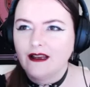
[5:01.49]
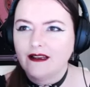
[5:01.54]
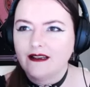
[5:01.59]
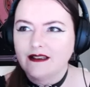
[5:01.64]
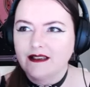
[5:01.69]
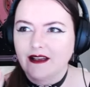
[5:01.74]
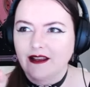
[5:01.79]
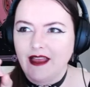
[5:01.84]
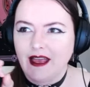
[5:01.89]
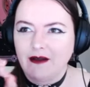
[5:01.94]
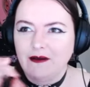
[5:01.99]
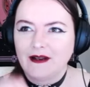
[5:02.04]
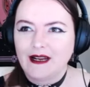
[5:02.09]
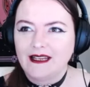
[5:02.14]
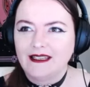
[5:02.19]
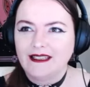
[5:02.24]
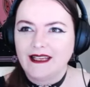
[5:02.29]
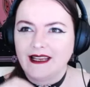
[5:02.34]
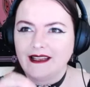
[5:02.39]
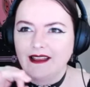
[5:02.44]
So like when I
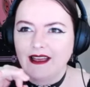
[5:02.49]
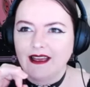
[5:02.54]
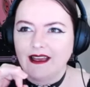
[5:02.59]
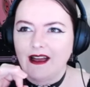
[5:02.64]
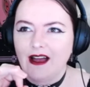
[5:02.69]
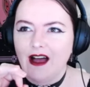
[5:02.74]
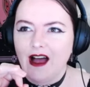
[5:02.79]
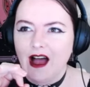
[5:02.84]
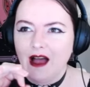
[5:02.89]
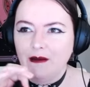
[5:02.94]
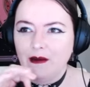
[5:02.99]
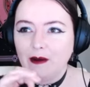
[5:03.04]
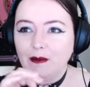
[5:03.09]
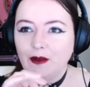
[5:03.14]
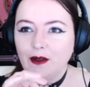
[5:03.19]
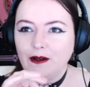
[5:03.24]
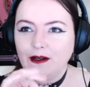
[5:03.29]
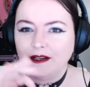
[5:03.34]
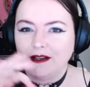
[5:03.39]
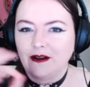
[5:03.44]
say like I'm
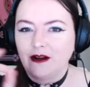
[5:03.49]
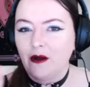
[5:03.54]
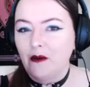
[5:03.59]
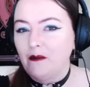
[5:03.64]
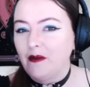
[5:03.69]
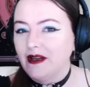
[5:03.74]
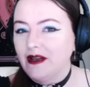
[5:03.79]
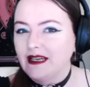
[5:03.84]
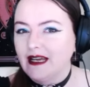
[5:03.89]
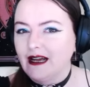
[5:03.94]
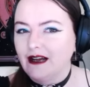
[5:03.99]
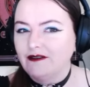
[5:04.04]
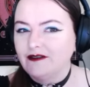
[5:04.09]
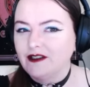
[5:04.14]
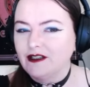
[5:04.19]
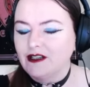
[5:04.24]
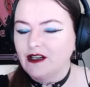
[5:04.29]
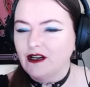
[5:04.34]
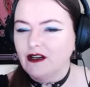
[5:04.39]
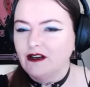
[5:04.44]
uploading it on Monday
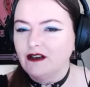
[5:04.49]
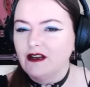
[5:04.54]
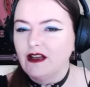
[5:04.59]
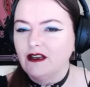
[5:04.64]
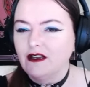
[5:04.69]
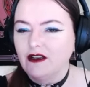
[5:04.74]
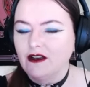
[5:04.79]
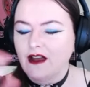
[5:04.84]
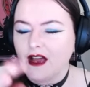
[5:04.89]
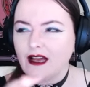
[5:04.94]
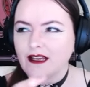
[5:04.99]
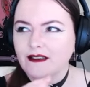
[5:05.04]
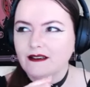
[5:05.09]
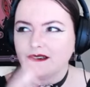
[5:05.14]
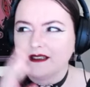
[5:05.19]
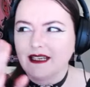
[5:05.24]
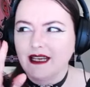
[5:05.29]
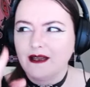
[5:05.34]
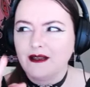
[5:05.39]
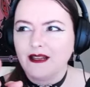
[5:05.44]
afternoon, you guys will
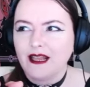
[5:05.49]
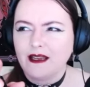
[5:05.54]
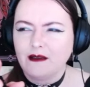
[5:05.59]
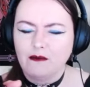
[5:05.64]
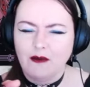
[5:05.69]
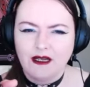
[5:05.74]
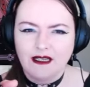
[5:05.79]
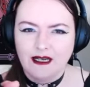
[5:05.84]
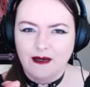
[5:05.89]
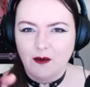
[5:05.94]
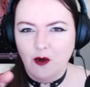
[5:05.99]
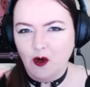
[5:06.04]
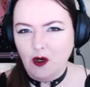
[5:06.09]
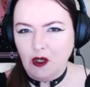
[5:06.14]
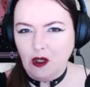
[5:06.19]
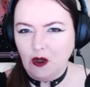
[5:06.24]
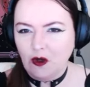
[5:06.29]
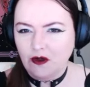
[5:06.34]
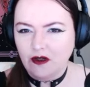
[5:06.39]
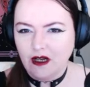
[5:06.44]
see it like Monday
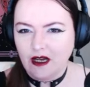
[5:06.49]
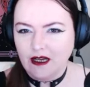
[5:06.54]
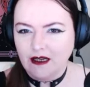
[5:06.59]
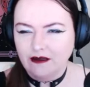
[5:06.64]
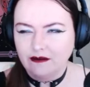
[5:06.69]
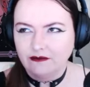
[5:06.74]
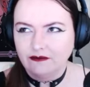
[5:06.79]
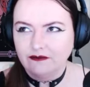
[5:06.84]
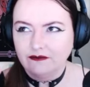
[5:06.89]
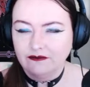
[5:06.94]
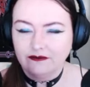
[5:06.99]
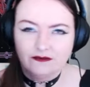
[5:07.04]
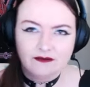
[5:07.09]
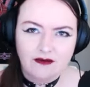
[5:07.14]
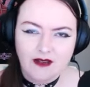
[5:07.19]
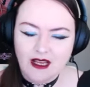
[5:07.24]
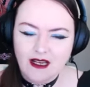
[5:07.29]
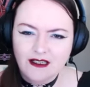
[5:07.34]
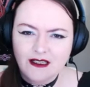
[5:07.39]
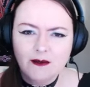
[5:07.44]
morning your time,
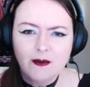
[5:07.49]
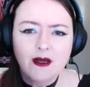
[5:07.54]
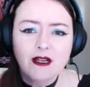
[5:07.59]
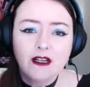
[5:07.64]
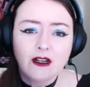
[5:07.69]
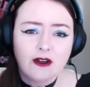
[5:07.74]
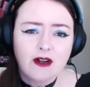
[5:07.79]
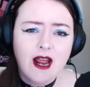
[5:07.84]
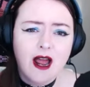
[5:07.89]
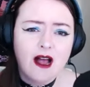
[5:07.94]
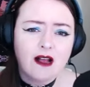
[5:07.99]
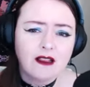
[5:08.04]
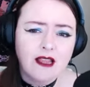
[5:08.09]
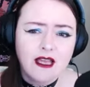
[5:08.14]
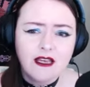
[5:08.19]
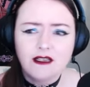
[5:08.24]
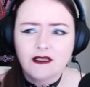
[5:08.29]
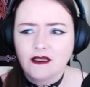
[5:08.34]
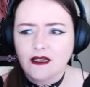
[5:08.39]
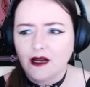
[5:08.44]
depending on how
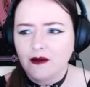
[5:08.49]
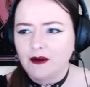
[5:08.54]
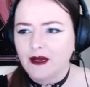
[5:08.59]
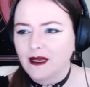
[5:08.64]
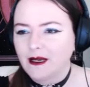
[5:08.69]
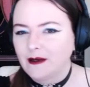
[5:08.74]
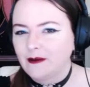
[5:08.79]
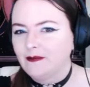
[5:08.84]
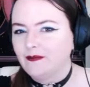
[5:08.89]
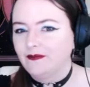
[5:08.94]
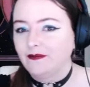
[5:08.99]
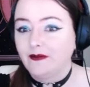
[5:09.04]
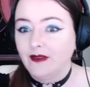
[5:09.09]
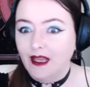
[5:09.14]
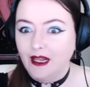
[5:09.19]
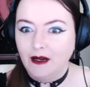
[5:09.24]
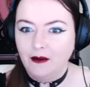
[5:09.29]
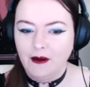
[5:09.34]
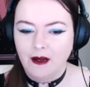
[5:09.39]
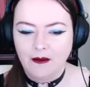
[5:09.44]
late you stay awake.
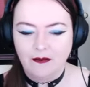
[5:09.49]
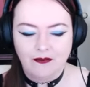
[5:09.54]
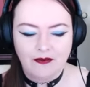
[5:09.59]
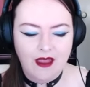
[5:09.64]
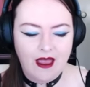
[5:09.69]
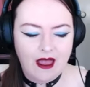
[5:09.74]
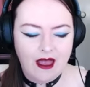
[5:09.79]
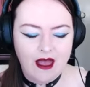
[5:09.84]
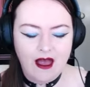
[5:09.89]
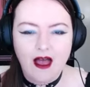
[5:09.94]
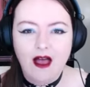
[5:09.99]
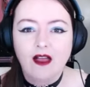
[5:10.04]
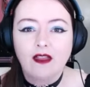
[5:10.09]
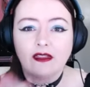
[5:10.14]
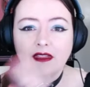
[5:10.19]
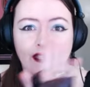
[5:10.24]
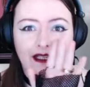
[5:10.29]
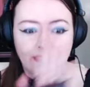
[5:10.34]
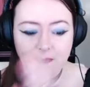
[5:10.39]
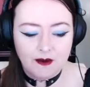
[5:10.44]
Anyway,
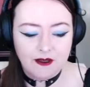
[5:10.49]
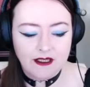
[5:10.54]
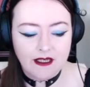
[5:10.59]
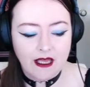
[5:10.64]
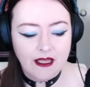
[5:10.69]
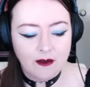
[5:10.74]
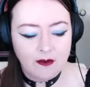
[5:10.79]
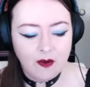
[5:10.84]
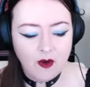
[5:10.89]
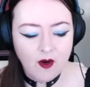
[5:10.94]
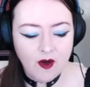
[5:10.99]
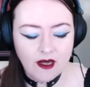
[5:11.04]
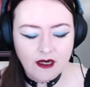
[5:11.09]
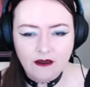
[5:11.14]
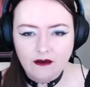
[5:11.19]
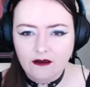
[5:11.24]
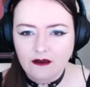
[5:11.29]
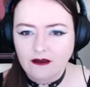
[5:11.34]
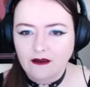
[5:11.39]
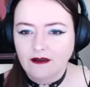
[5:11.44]
that's beside the
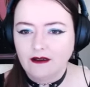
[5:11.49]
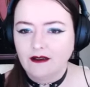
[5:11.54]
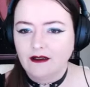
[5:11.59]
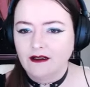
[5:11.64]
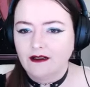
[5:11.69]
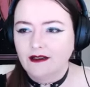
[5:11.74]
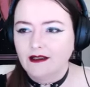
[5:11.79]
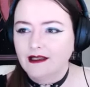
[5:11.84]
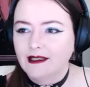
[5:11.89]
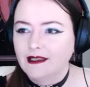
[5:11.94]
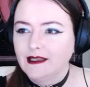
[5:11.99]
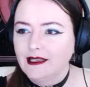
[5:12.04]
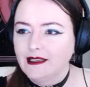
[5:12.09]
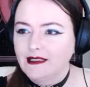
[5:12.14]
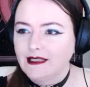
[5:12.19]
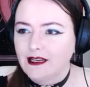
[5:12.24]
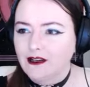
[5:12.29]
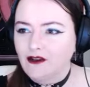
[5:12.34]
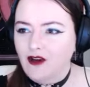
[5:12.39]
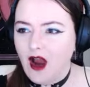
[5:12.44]
point.
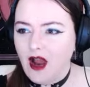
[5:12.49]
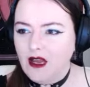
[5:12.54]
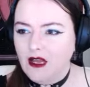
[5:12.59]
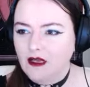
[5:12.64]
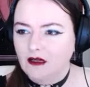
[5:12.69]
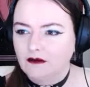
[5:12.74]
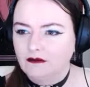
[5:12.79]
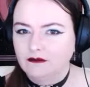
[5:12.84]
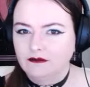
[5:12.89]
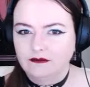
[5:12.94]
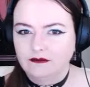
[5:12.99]
Let's get cracking.